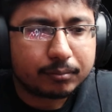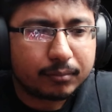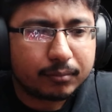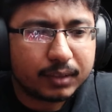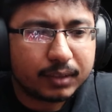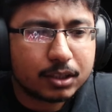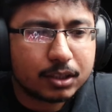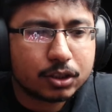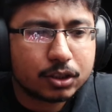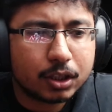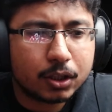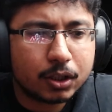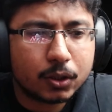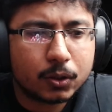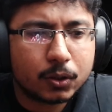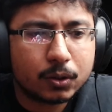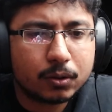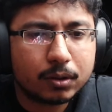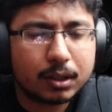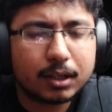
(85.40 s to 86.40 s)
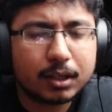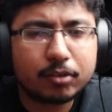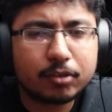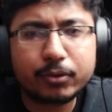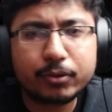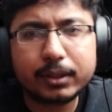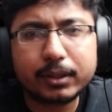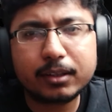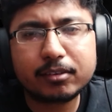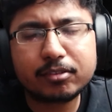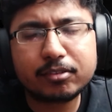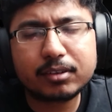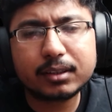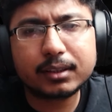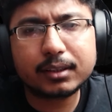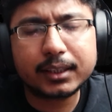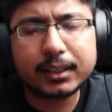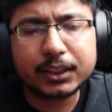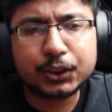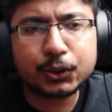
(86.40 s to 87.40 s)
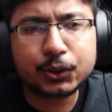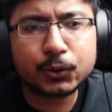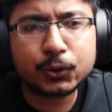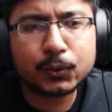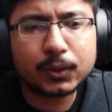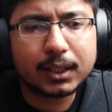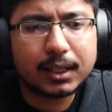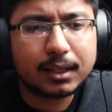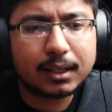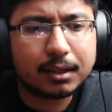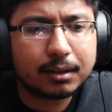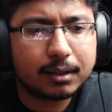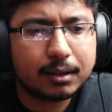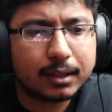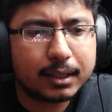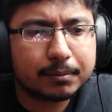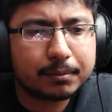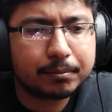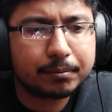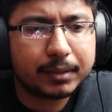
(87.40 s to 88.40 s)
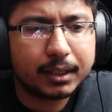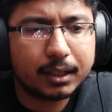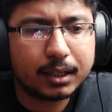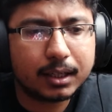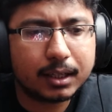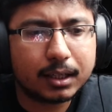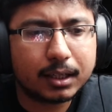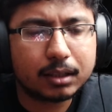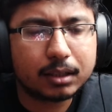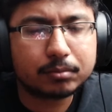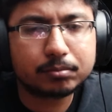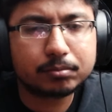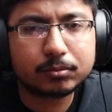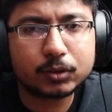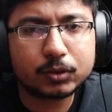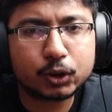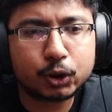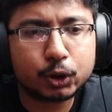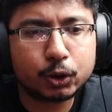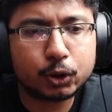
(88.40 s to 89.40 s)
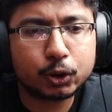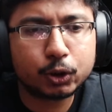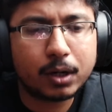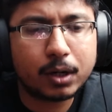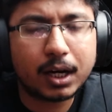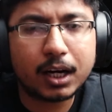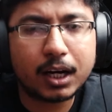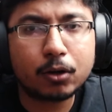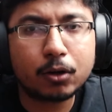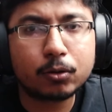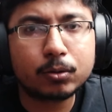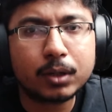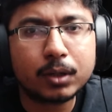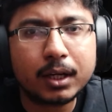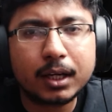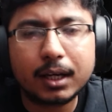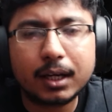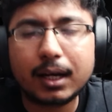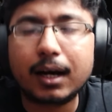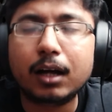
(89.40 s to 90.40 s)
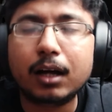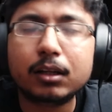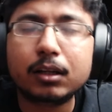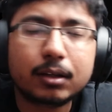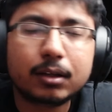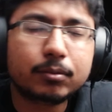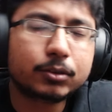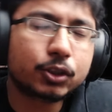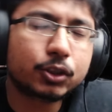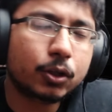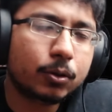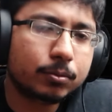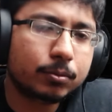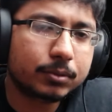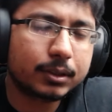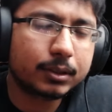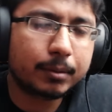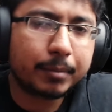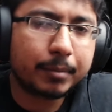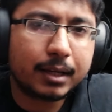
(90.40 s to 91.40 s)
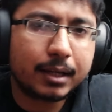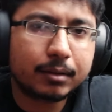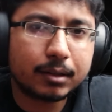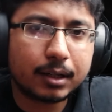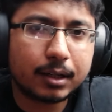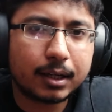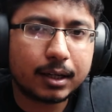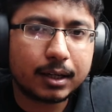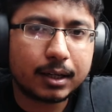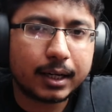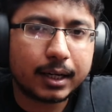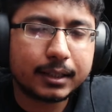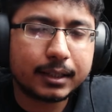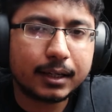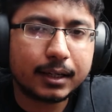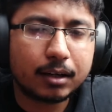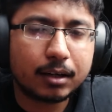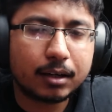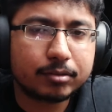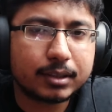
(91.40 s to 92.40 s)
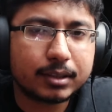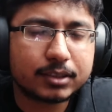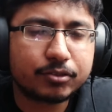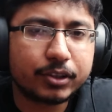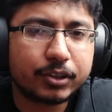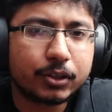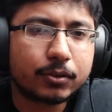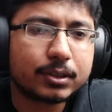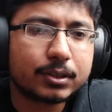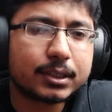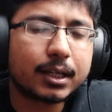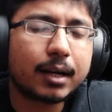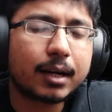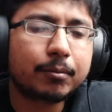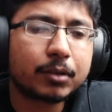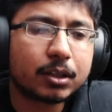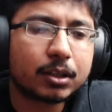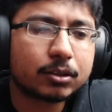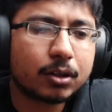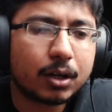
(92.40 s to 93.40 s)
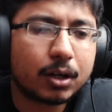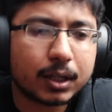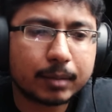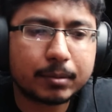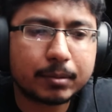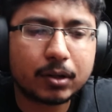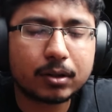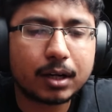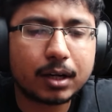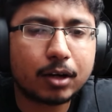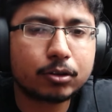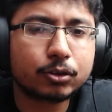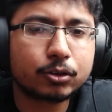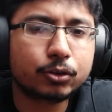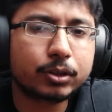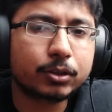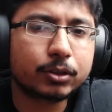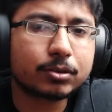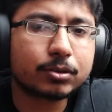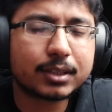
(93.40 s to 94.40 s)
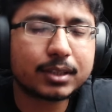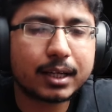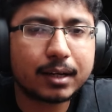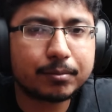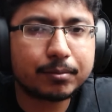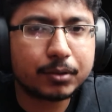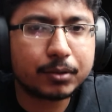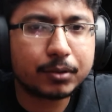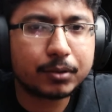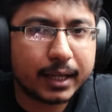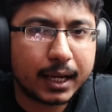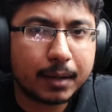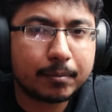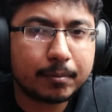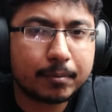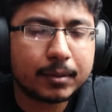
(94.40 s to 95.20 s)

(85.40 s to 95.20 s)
So without further ado, let me show how so the main idea of this video is that I'm going to talk about how to set up your game,